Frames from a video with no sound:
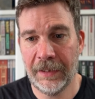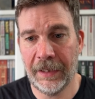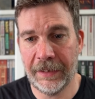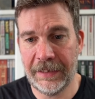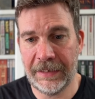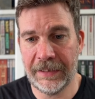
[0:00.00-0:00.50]

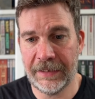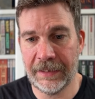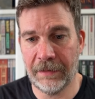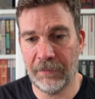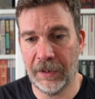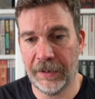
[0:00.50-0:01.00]
And he is
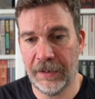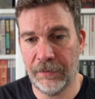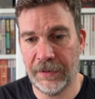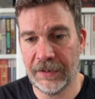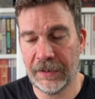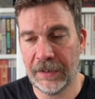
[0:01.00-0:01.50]
someone who
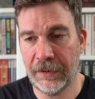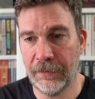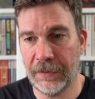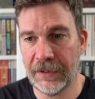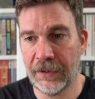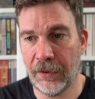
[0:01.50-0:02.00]

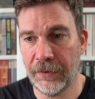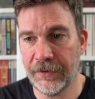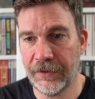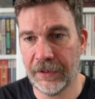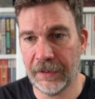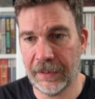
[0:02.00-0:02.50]
is
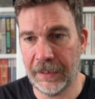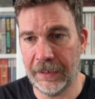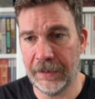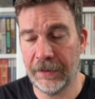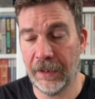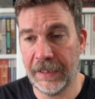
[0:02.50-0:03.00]

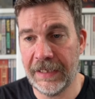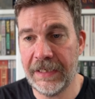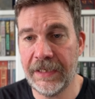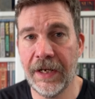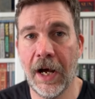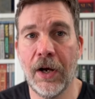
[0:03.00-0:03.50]
constantly, you know, he
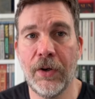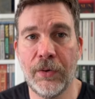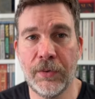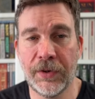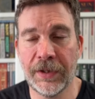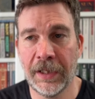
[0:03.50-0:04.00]

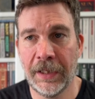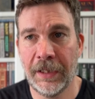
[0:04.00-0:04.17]
knows